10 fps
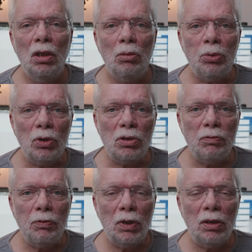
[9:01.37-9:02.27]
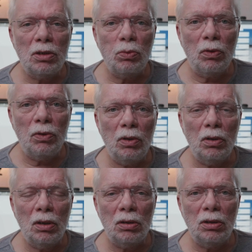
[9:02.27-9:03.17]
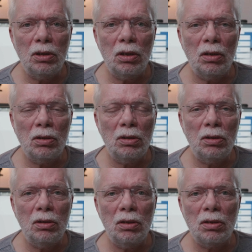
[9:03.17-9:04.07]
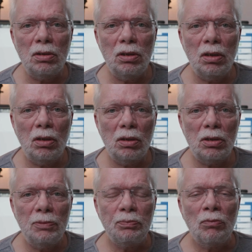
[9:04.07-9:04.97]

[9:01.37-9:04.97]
proxy files with SD cards, that the SD cards